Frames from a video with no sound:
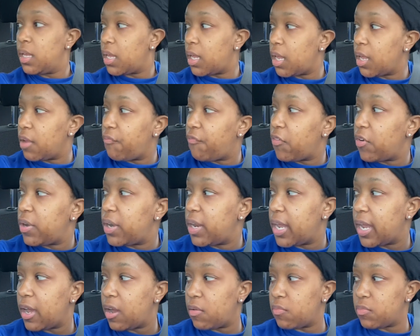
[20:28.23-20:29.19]
And for
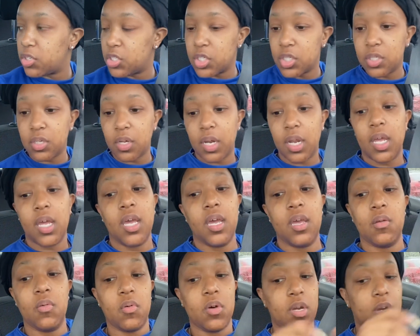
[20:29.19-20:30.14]
now, we're just gonna
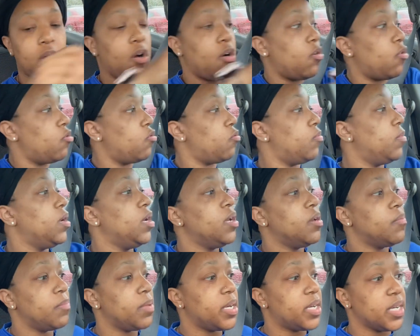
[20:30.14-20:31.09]
head on
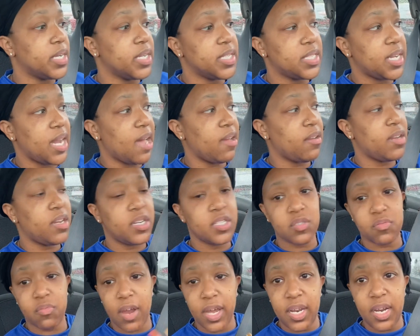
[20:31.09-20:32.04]
home because now that
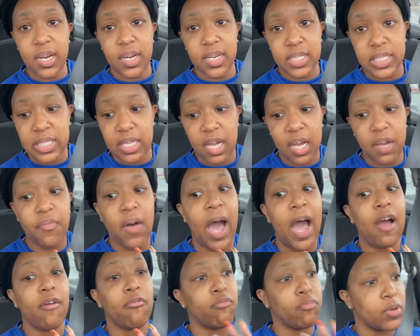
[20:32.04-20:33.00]
it's raining and stuff,
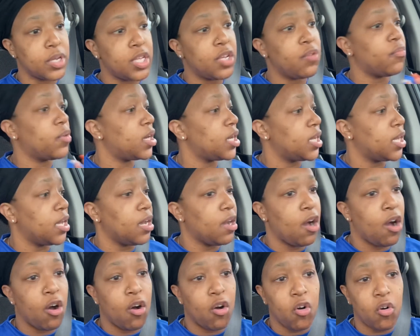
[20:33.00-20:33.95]
I really want to
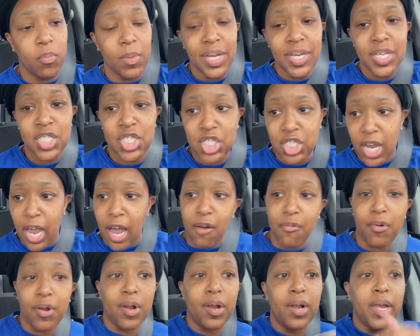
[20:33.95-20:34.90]
get home,
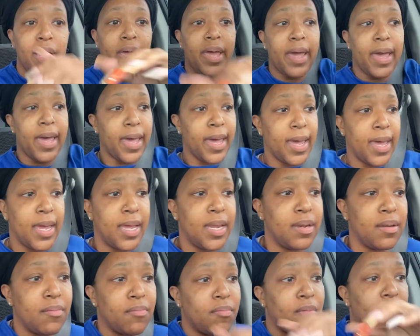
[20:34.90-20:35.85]
shower,
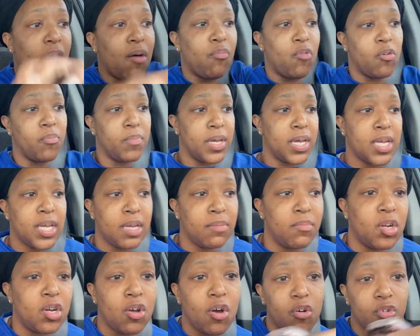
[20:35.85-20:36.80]
and I want me and
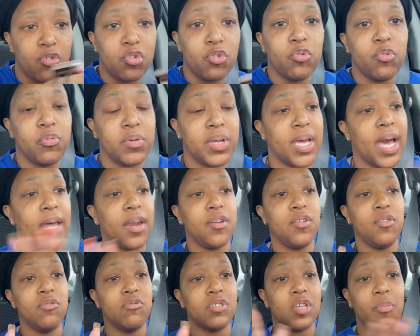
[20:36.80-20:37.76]
him to go do what we gotta
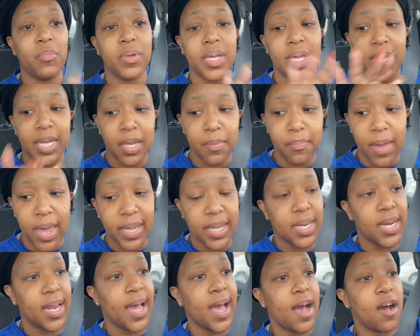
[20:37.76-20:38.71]
do so we can get
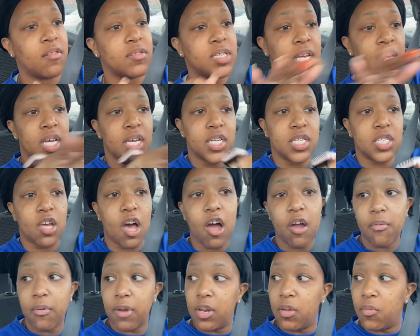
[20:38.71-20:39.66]
back in the house. It's
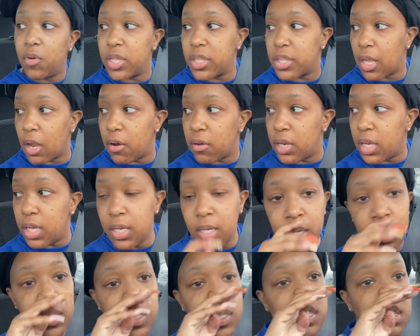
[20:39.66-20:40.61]
already 1:30,
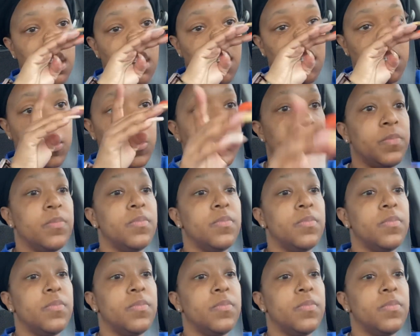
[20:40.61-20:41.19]
so